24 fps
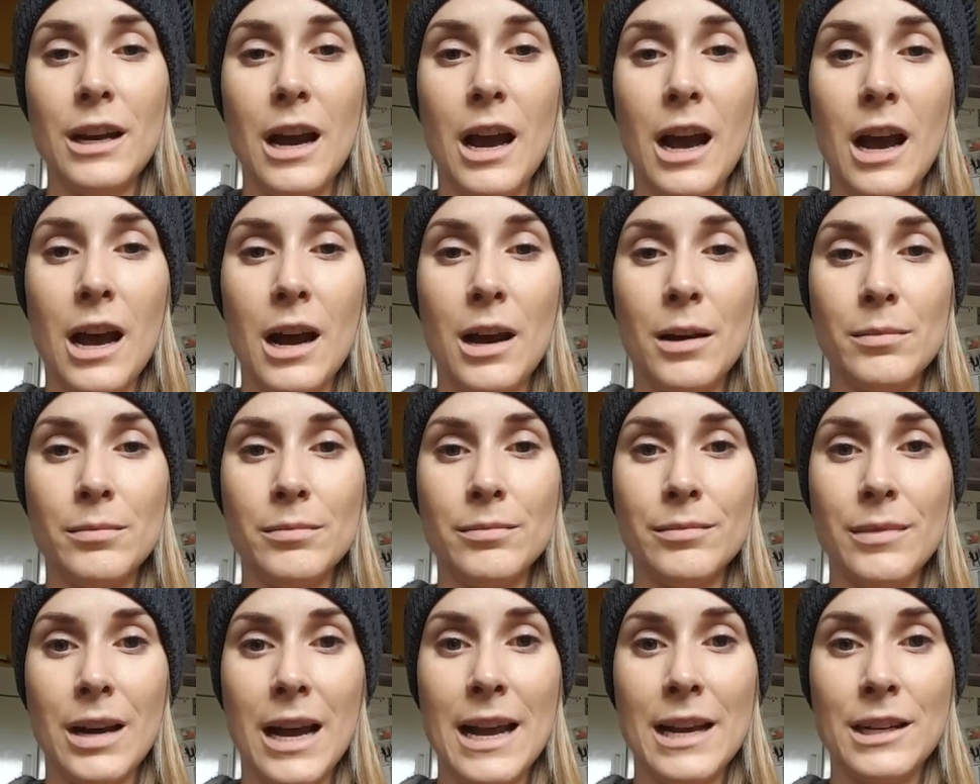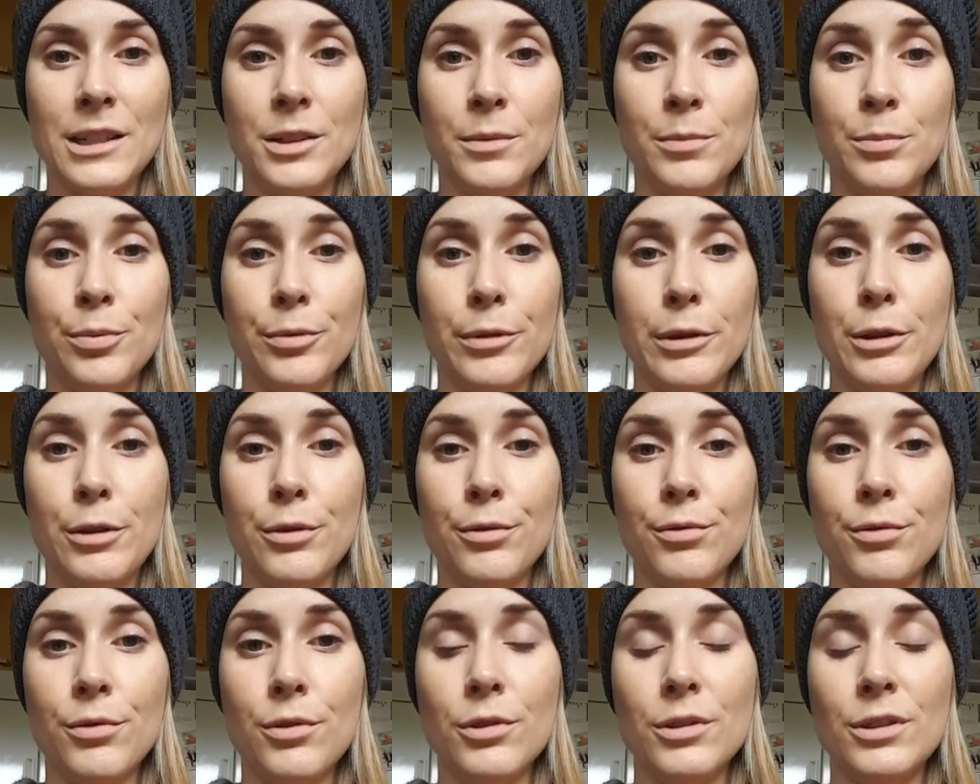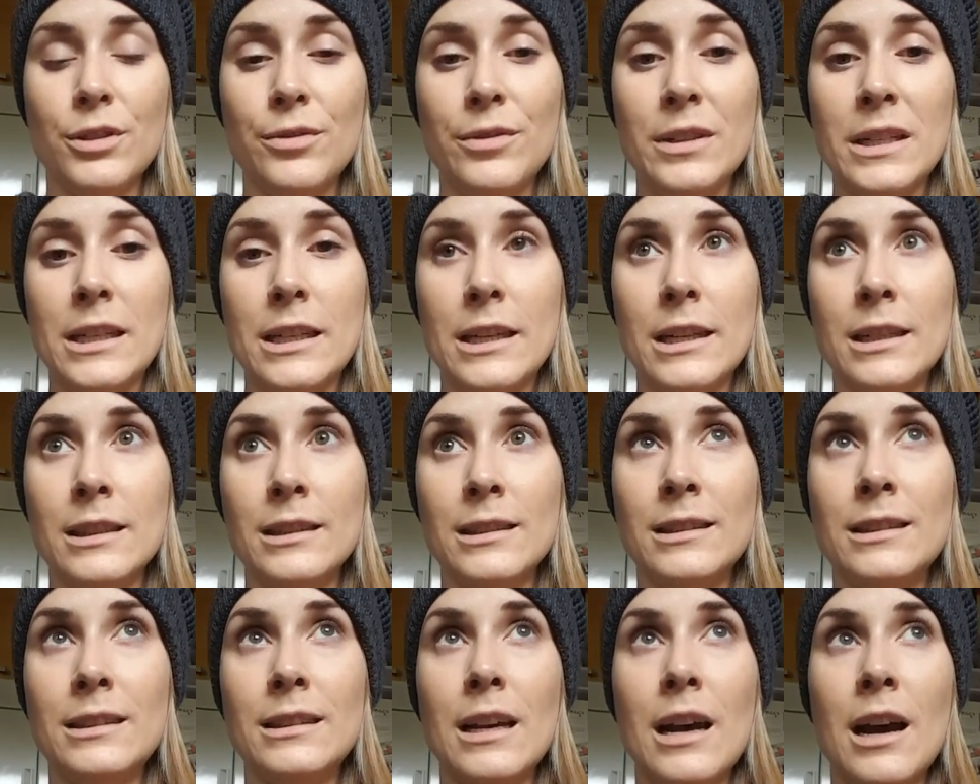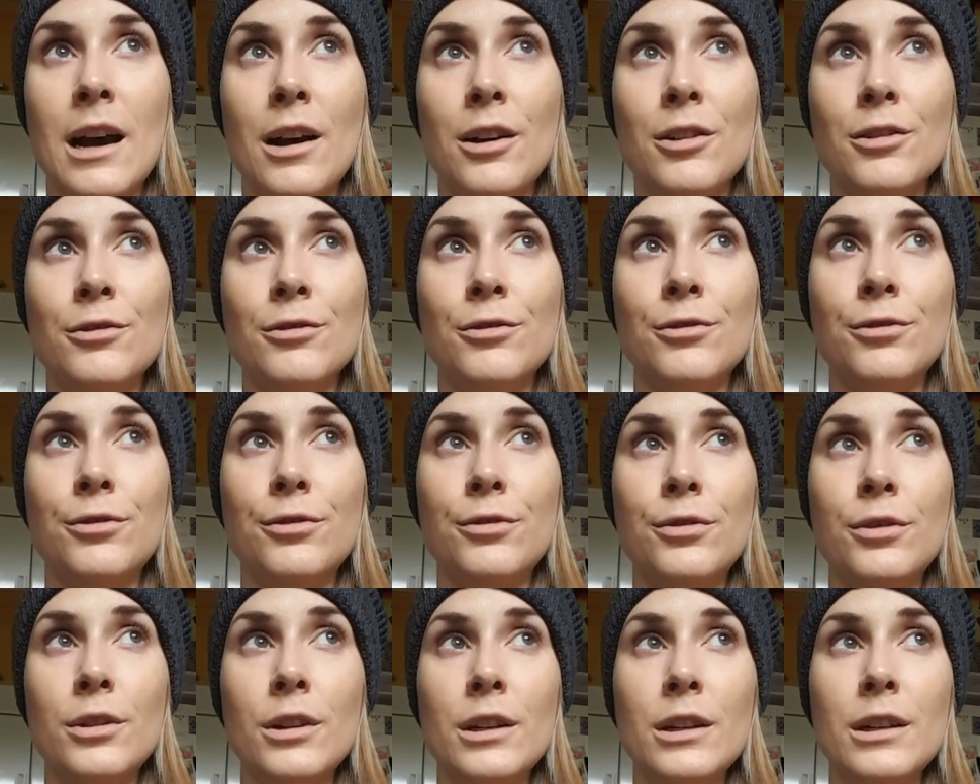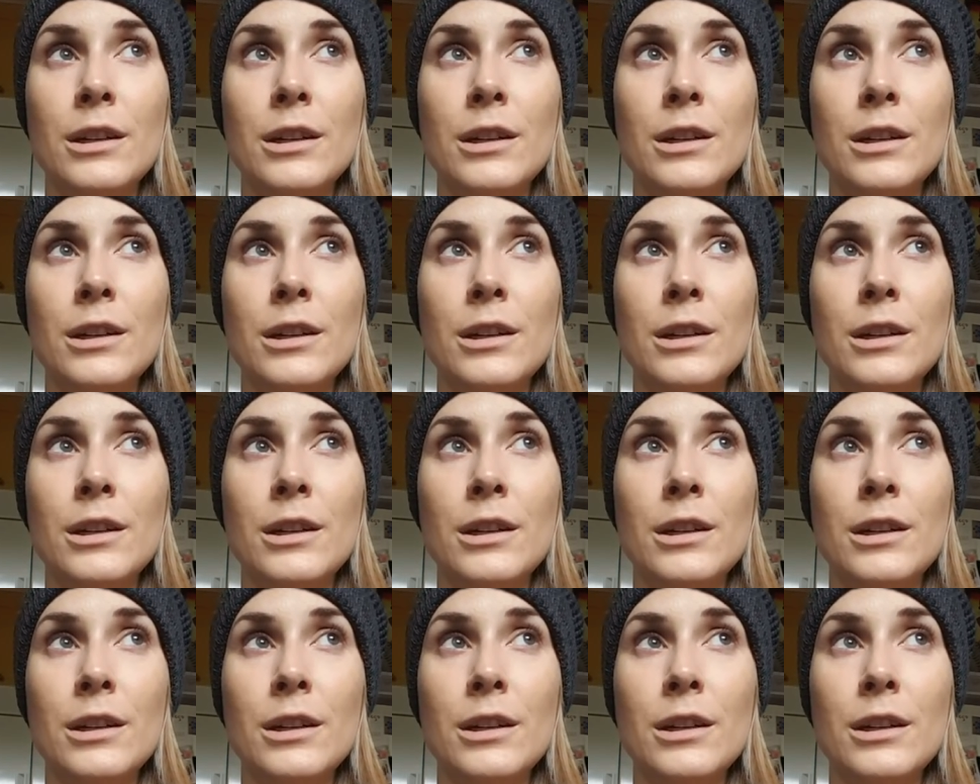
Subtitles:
I had to breathe through those feelings of,